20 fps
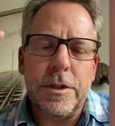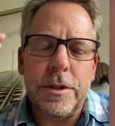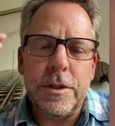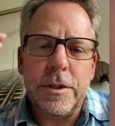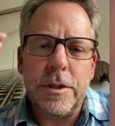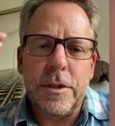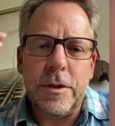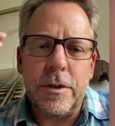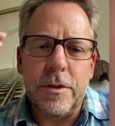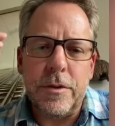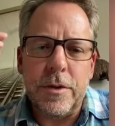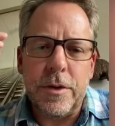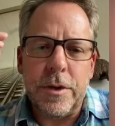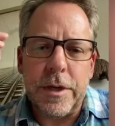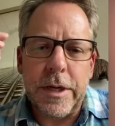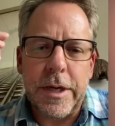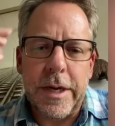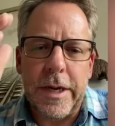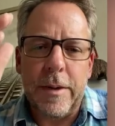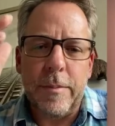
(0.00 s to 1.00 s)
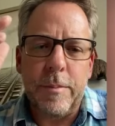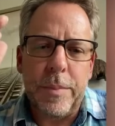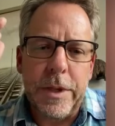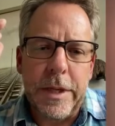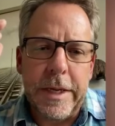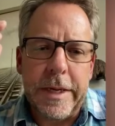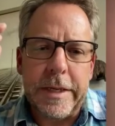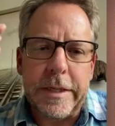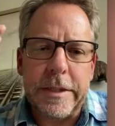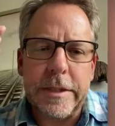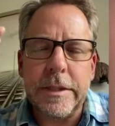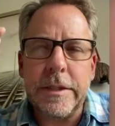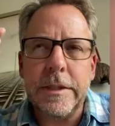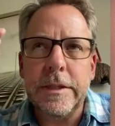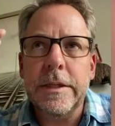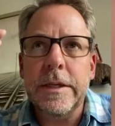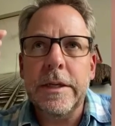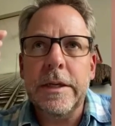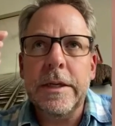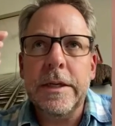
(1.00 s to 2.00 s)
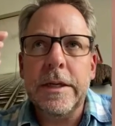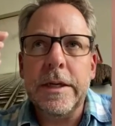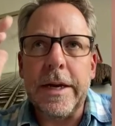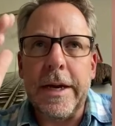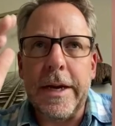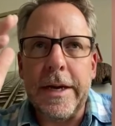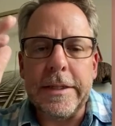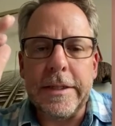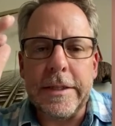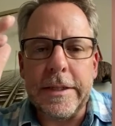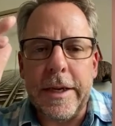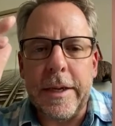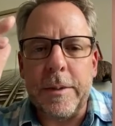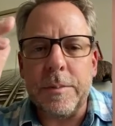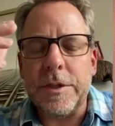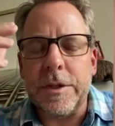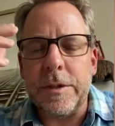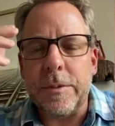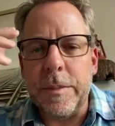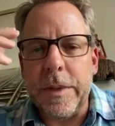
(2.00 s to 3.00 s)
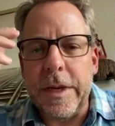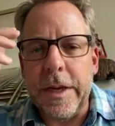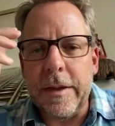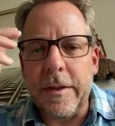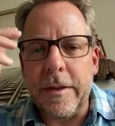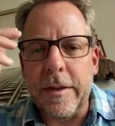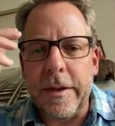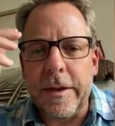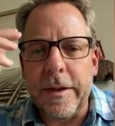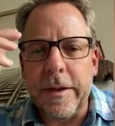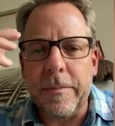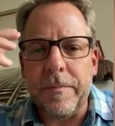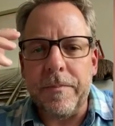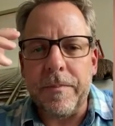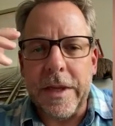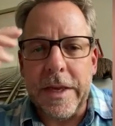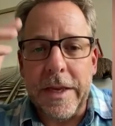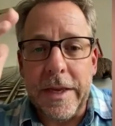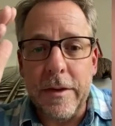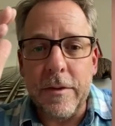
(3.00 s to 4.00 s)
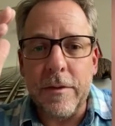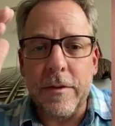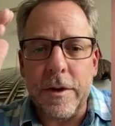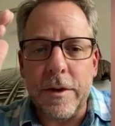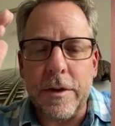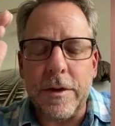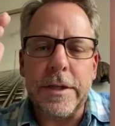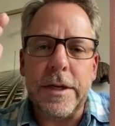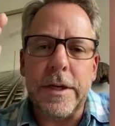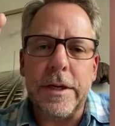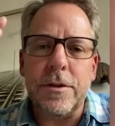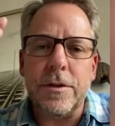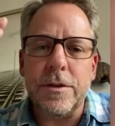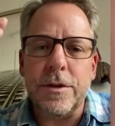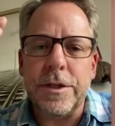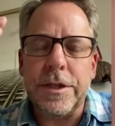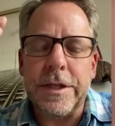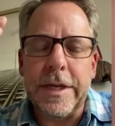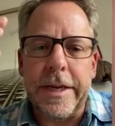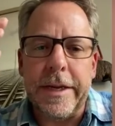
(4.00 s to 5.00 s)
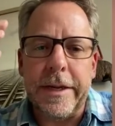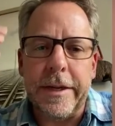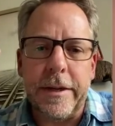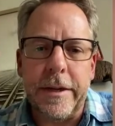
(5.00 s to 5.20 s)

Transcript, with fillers: You took complex concepts and made them easier to understand.